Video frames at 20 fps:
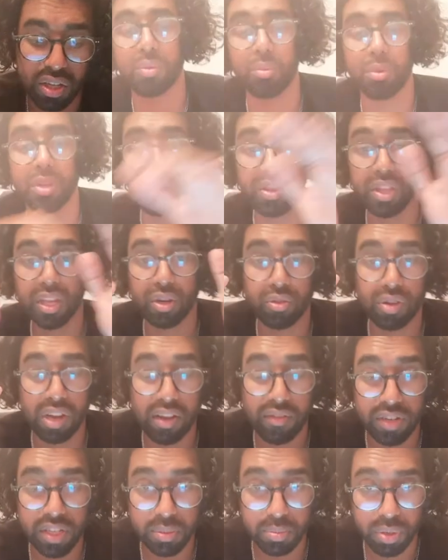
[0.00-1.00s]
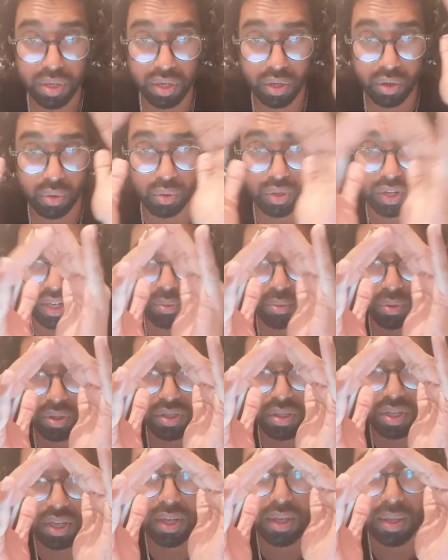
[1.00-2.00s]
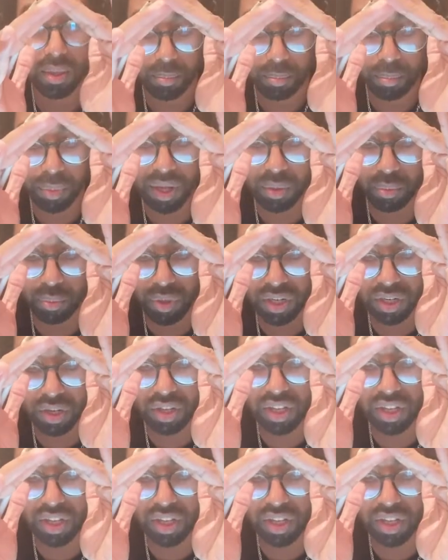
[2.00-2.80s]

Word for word: So we know that gravity is pulling it all inwards but we